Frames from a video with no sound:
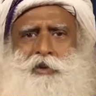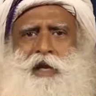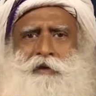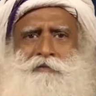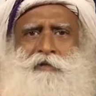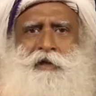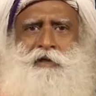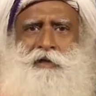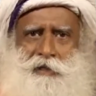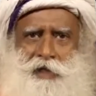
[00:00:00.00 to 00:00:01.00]
to life.
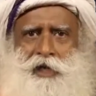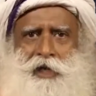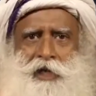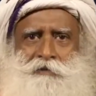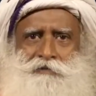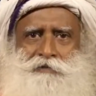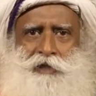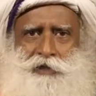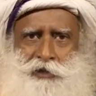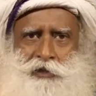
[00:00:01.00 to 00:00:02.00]
The real life
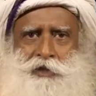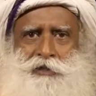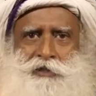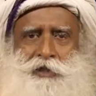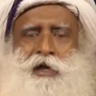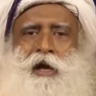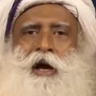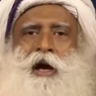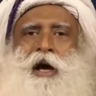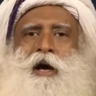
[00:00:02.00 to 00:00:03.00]
is in this,
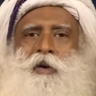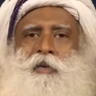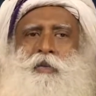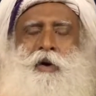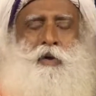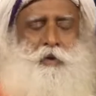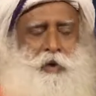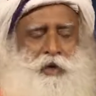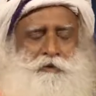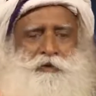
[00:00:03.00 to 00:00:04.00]
how
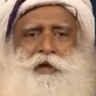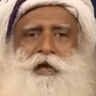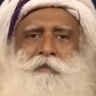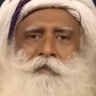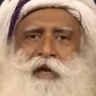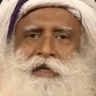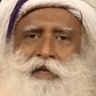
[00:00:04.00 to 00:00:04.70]
wonderfully a man